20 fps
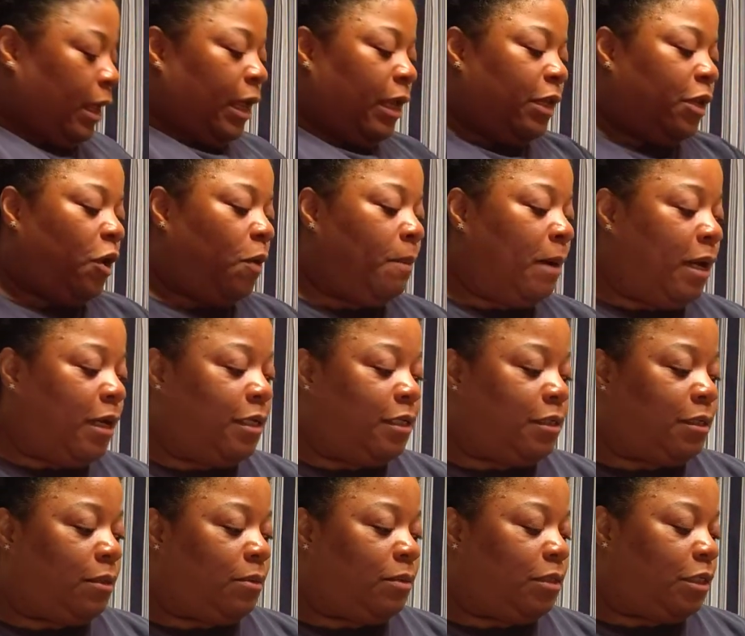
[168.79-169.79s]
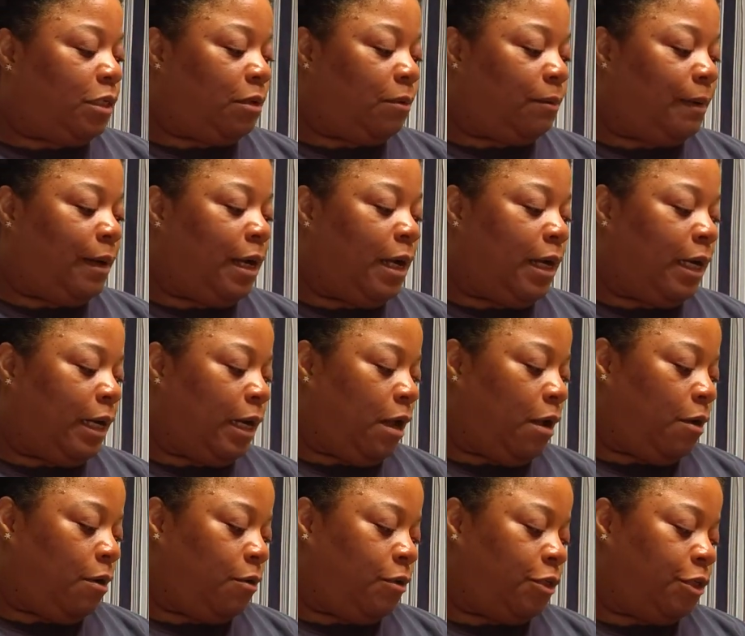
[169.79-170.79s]
And nobody's going to sit around and
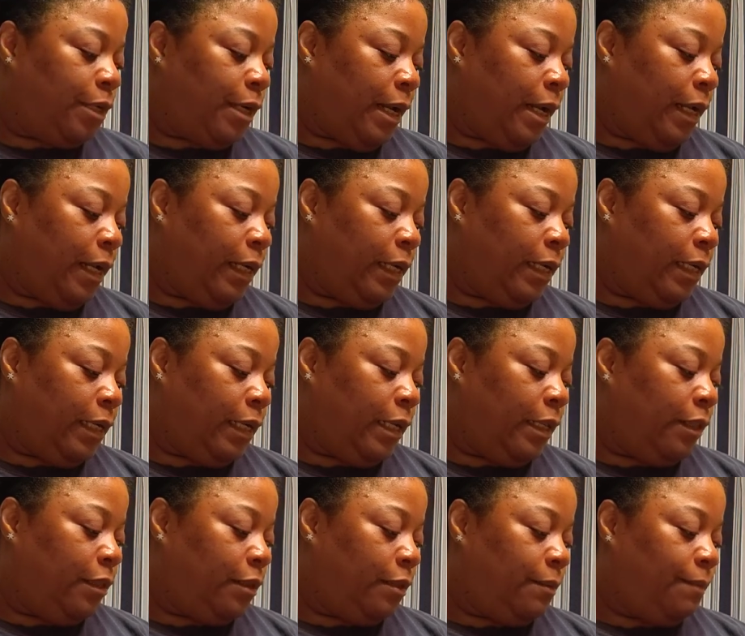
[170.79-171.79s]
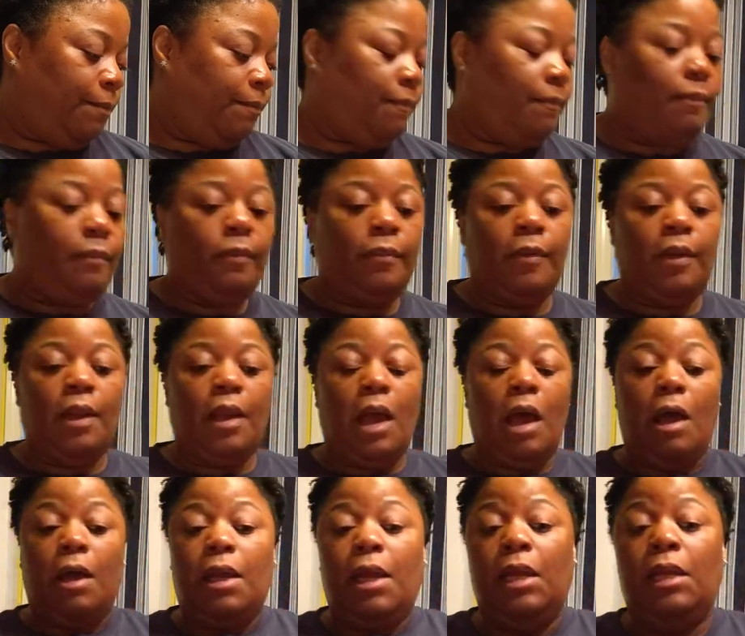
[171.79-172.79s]
hold your hand either.
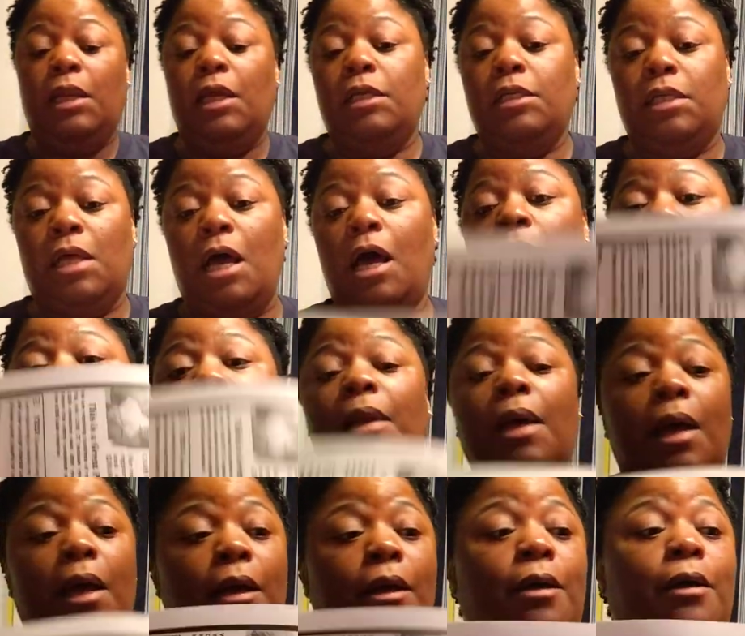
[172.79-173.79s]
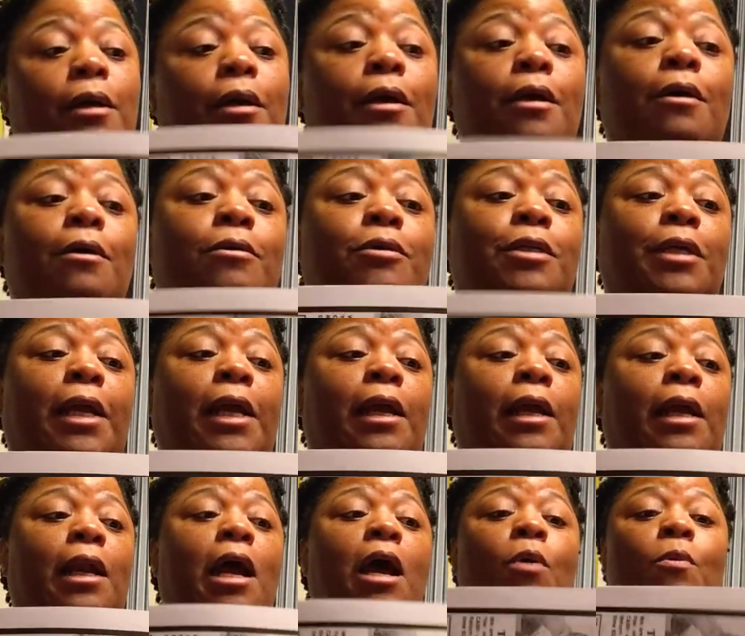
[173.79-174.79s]
At least I'm not going to hold your
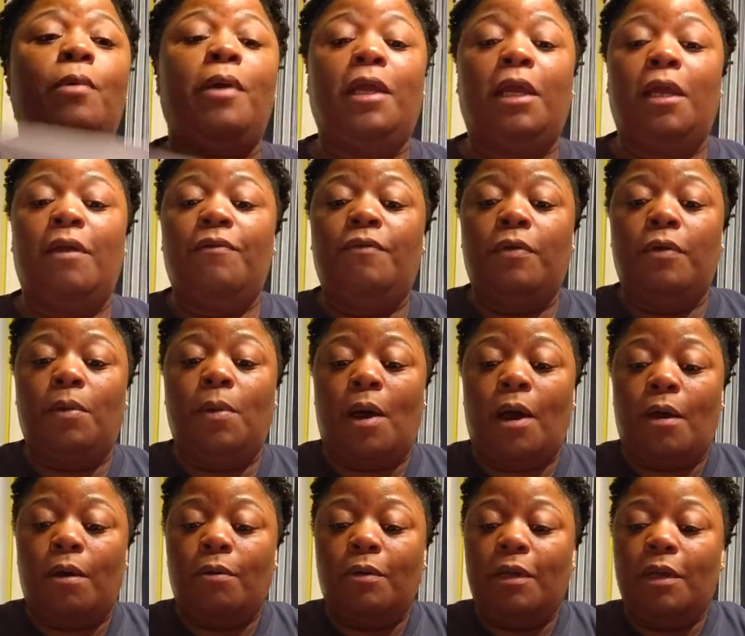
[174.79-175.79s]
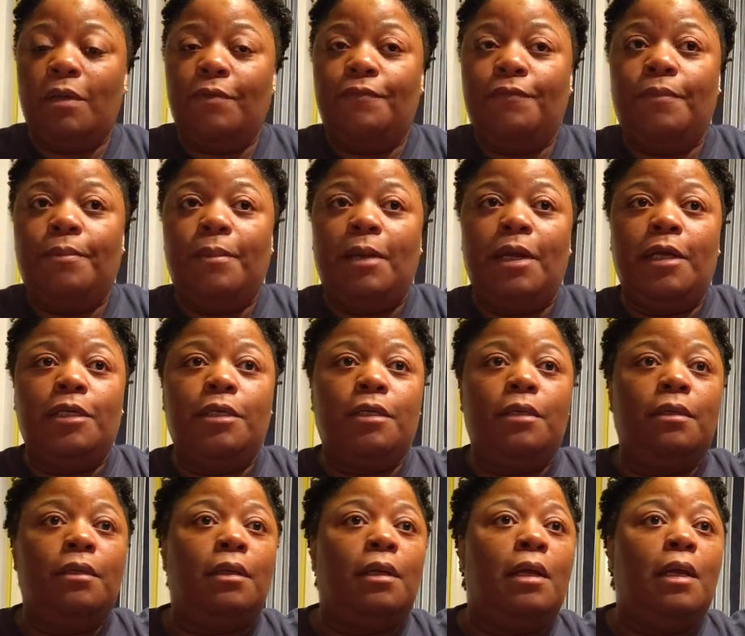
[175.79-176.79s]
hand. I will give you all the information
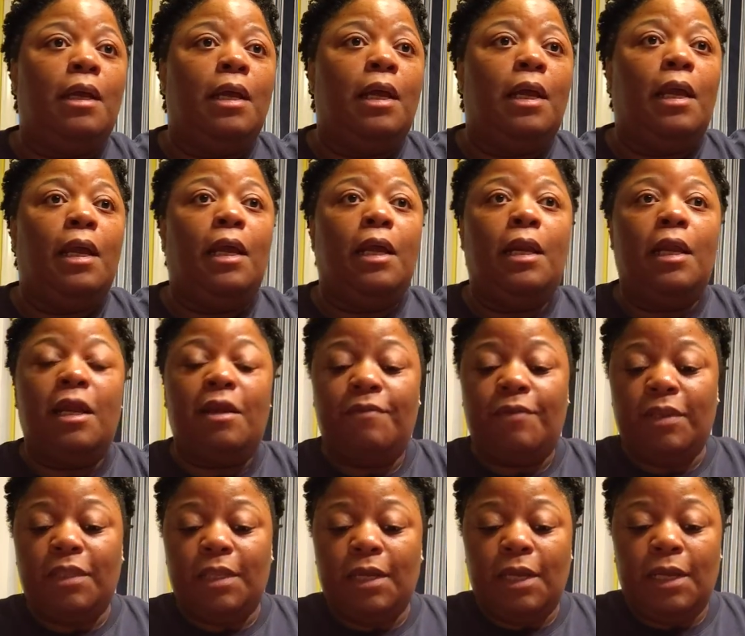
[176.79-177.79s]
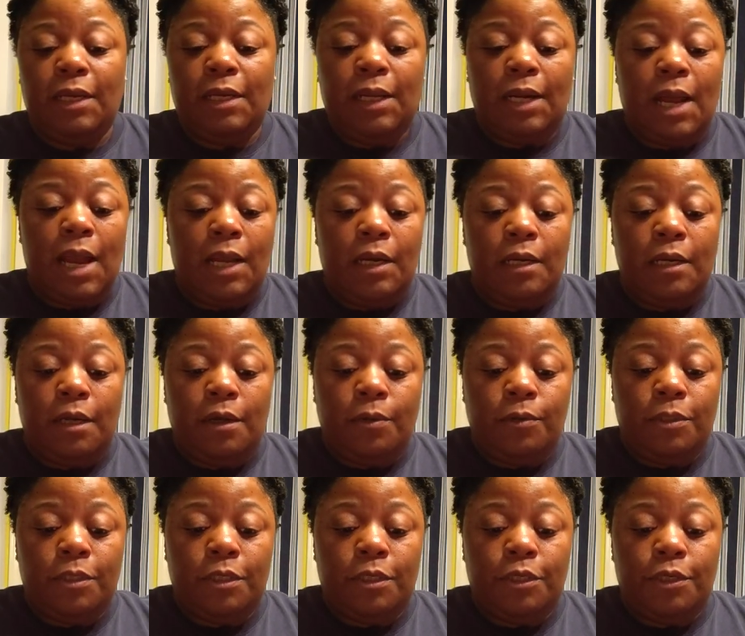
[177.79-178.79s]
and everything that I know
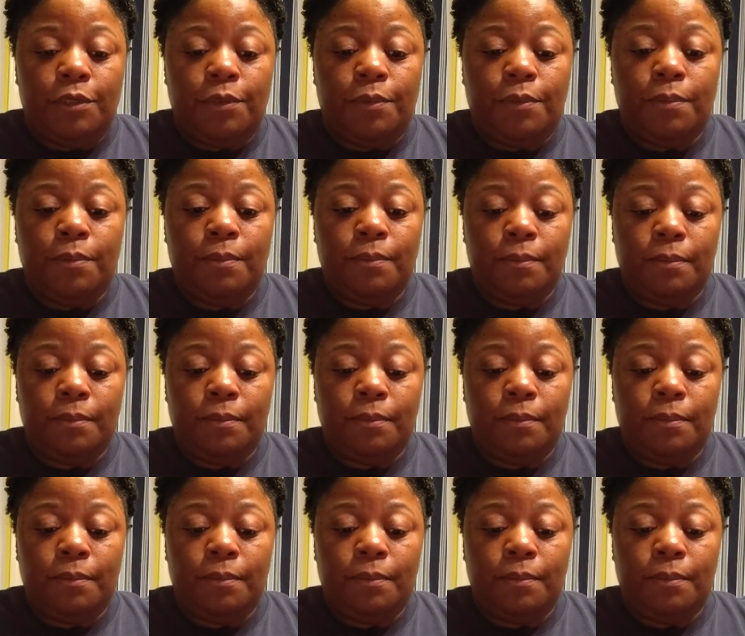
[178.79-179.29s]
to do.